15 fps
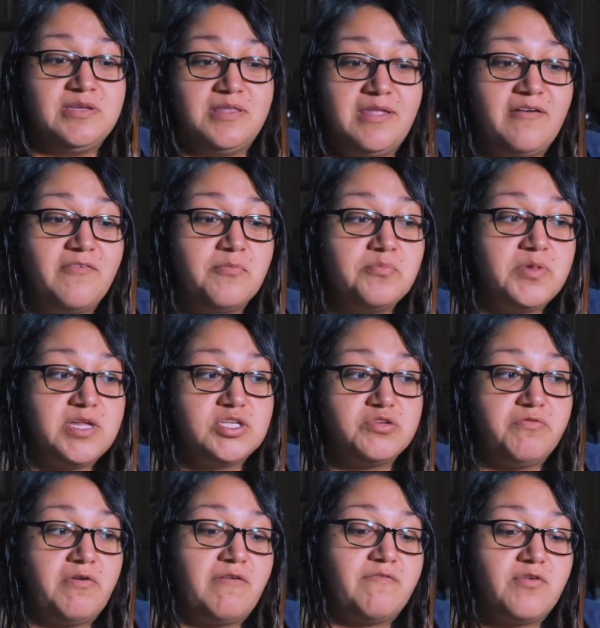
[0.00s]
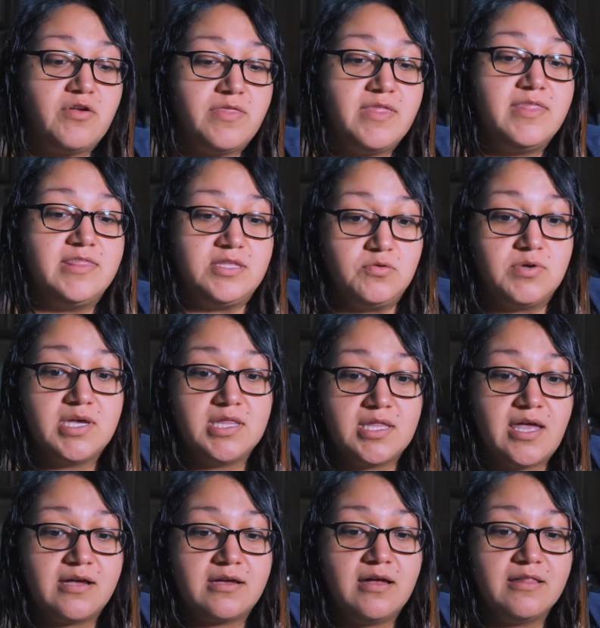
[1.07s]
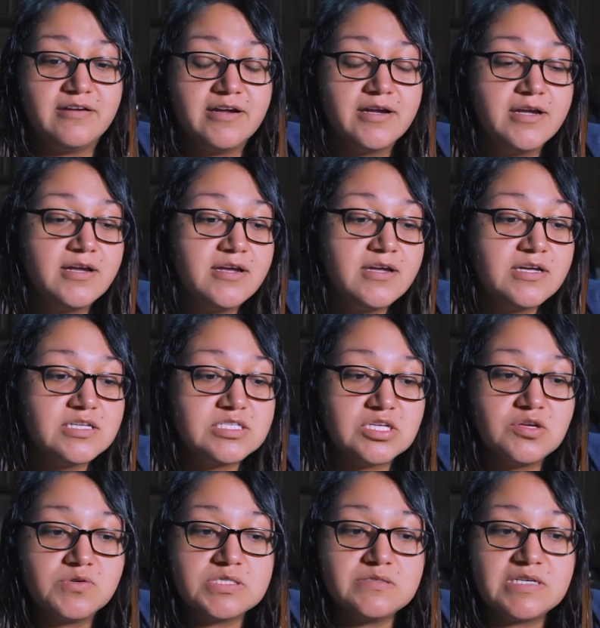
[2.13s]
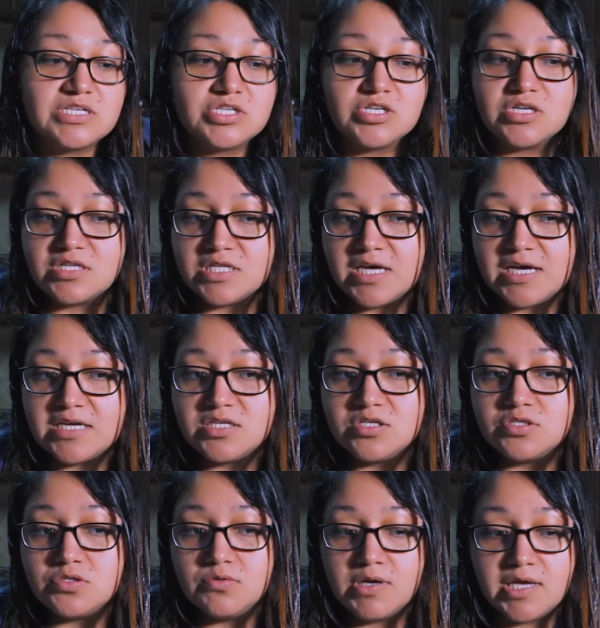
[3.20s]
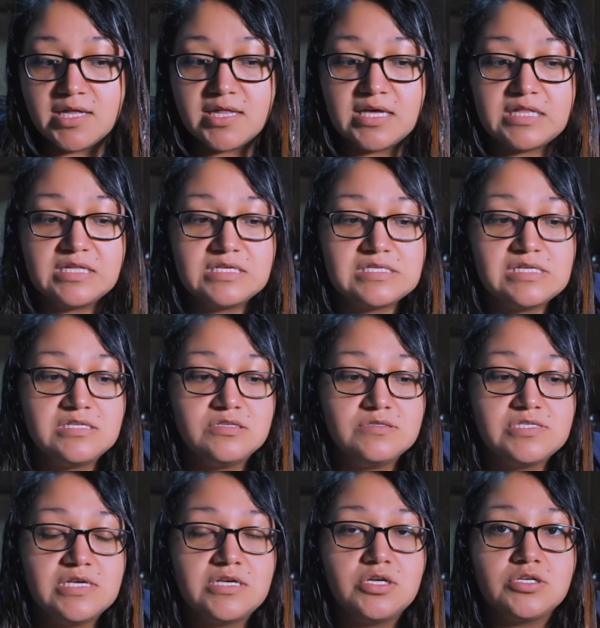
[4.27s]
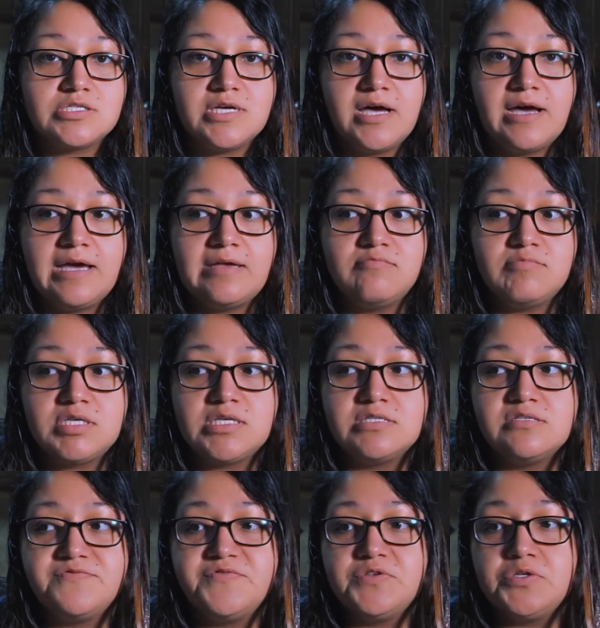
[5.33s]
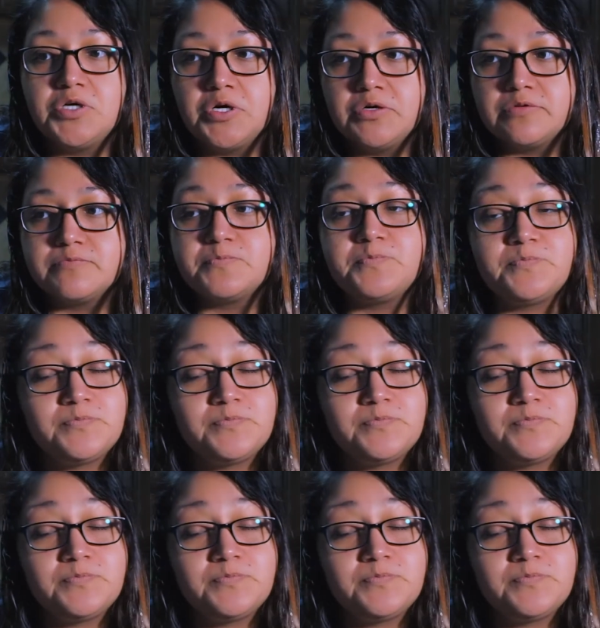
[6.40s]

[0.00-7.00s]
sit there and bleach forever, and then you get that color. So you want to make sure that you're doing it like this, and you take your time, because if you don't,